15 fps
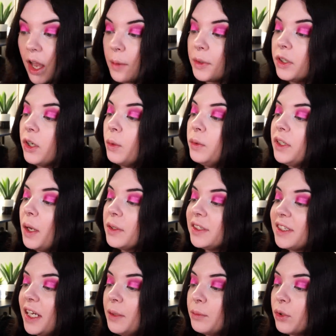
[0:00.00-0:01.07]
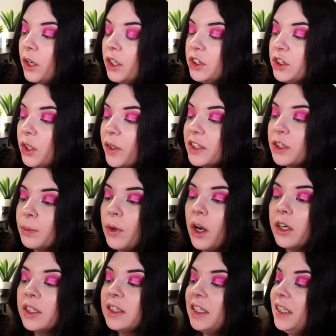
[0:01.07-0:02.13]
I'm going to go in that same brush, no extra
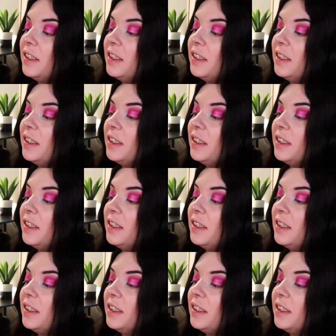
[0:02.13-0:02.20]
product,